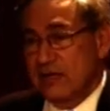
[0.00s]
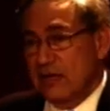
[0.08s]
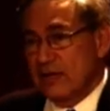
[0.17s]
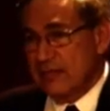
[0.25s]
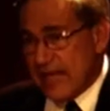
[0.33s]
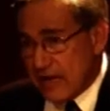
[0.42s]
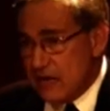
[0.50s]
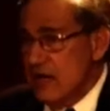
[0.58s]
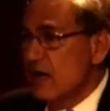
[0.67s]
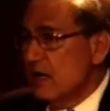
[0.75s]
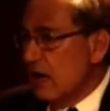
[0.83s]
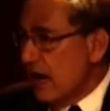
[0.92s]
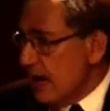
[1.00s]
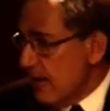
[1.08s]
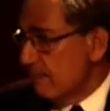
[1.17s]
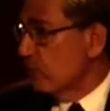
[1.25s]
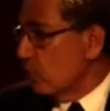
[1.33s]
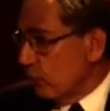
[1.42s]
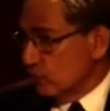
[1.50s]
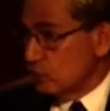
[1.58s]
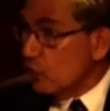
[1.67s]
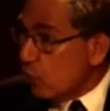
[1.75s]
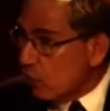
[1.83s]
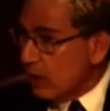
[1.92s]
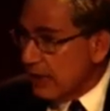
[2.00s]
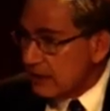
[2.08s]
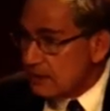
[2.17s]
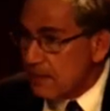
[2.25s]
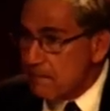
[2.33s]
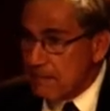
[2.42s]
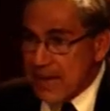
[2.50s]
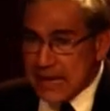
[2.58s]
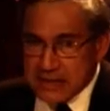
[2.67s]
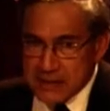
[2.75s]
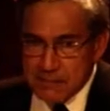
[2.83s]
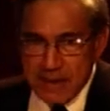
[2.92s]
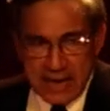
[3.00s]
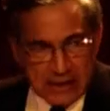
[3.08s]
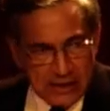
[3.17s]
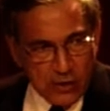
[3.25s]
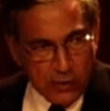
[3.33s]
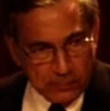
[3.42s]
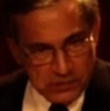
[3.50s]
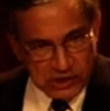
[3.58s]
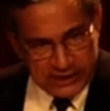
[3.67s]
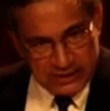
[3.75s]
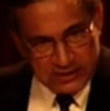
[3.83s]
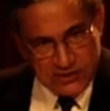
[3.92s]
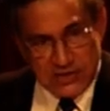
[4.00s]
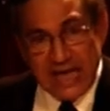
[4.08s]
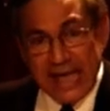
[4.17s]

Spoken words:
Then I am going to collect many, many objects,